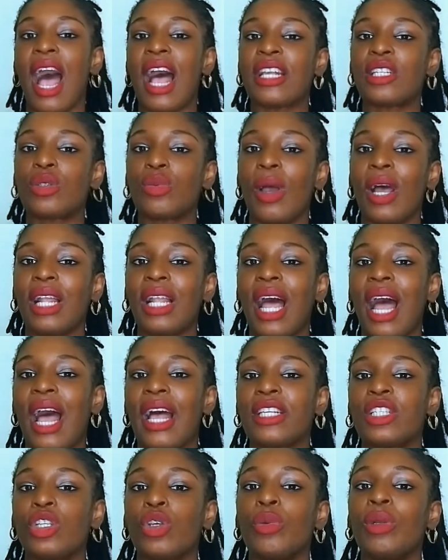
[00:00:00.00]
as well
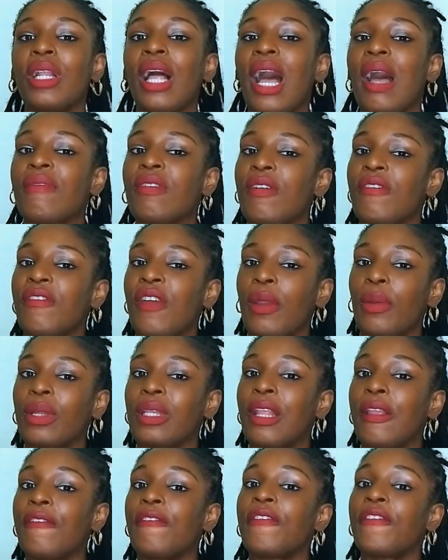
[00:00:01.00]
as you will have a very
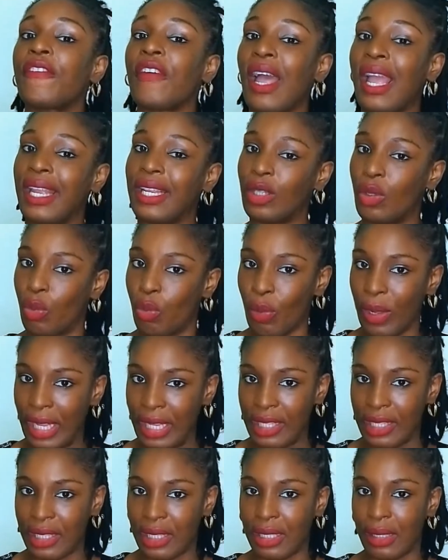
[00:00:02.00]
defined
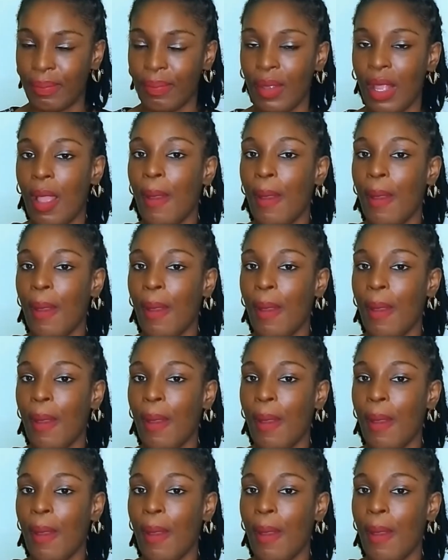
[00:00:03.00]
waist.